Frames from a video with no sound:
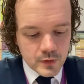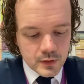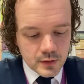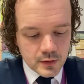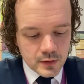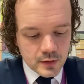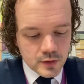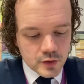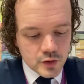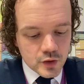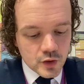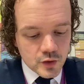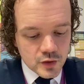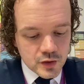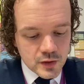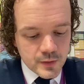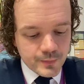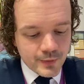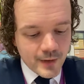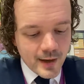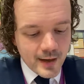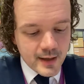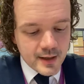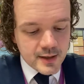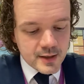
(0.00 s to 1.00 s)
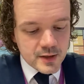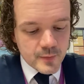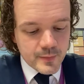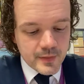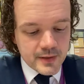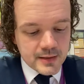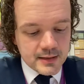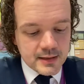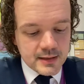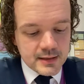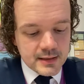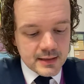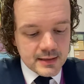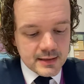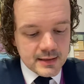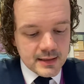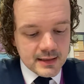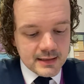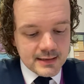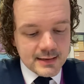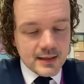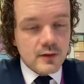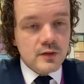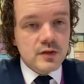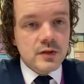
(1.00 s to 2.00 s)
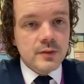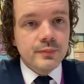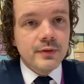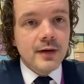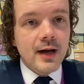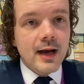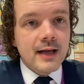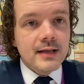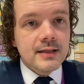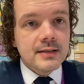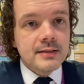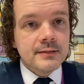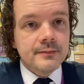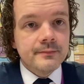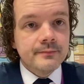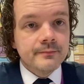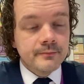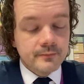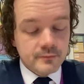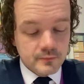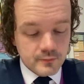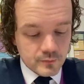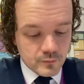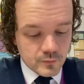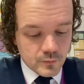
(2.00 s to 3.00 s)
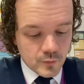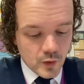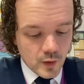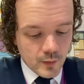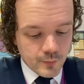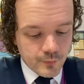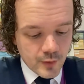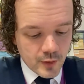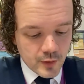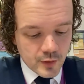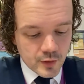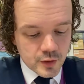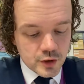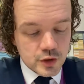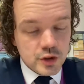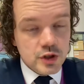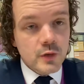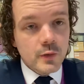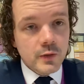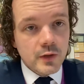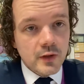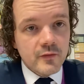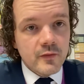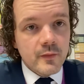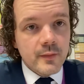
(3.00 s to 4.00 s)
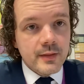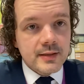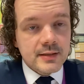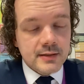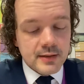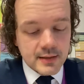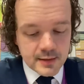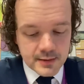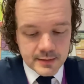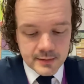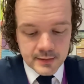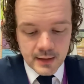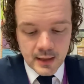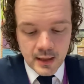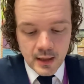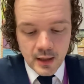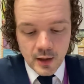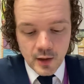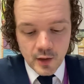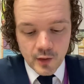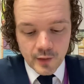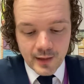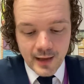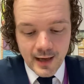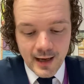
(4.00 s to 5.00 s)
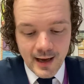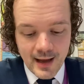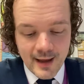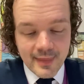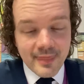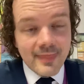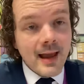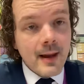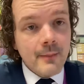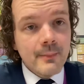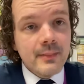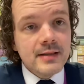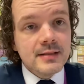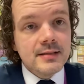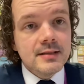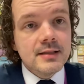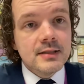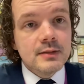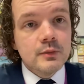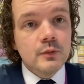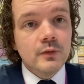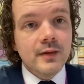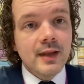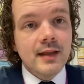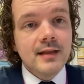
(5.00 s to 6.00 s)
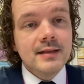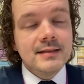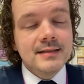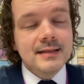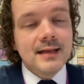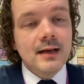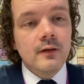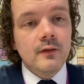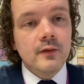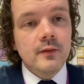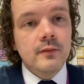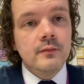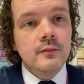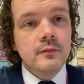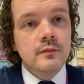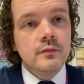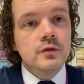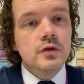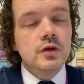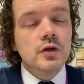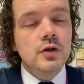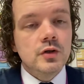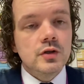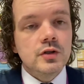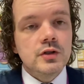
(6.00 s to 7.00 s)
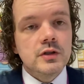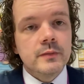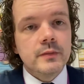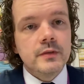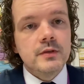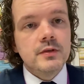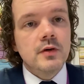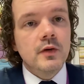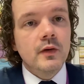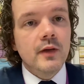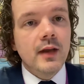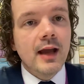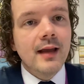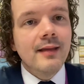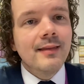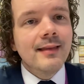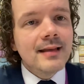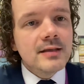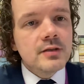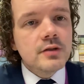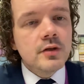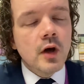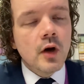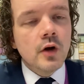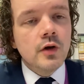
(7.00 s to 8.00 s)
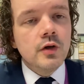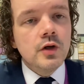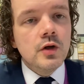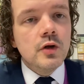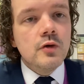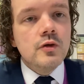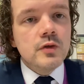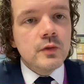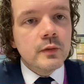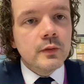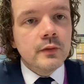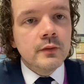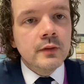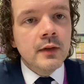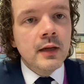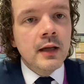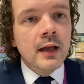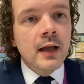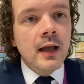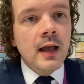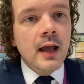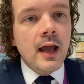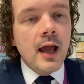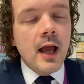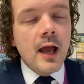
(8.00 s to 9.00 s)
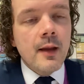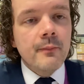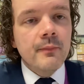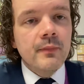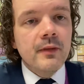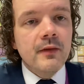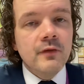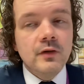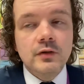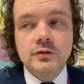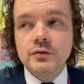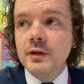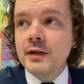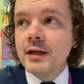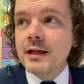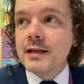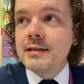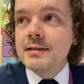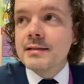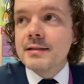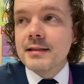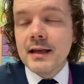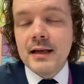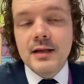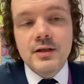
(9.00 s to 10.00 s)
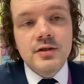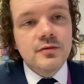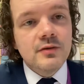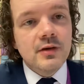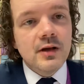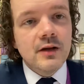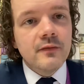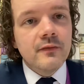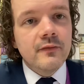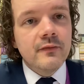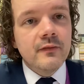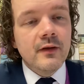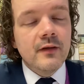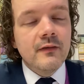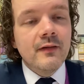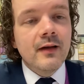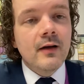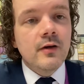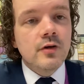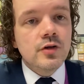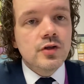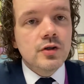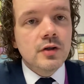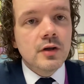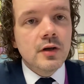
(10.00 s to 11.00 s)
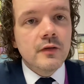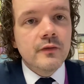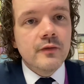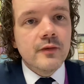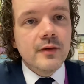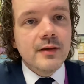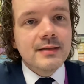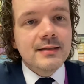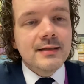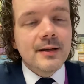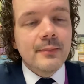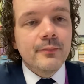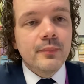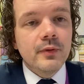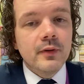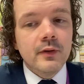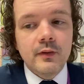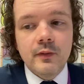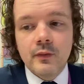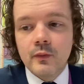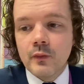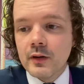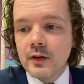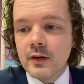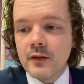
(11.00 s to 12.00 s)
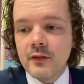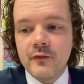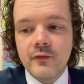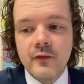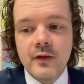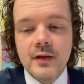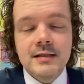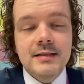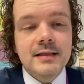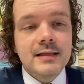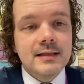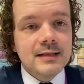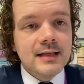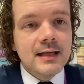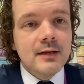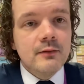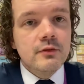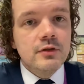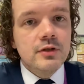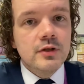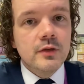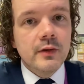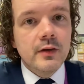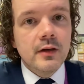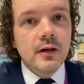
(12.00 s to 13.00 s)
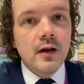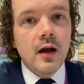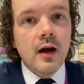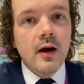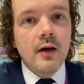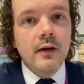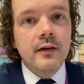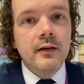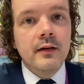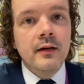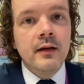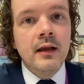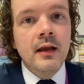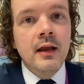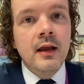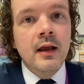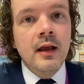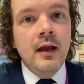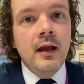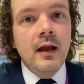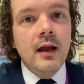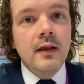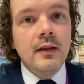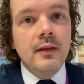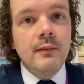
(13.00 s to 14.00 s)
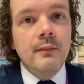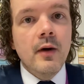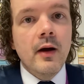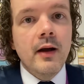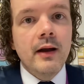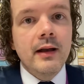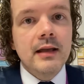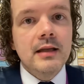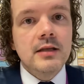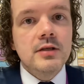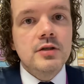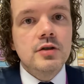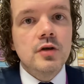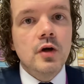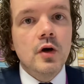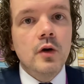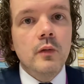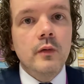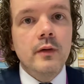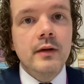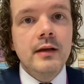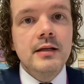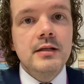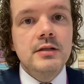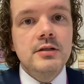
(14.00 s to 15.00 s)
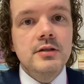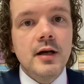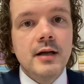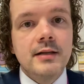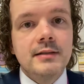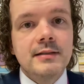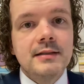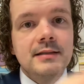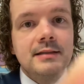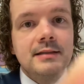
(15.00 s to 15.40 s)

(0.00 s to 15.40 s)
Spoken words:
So suppliers are businesses that sell supplies or products to another business, okay, and that business will then sell them to customers, okay, and that's not unusual. If you look into the history of Alan Sugar, for example, one of the first things he was doing on the market store where he started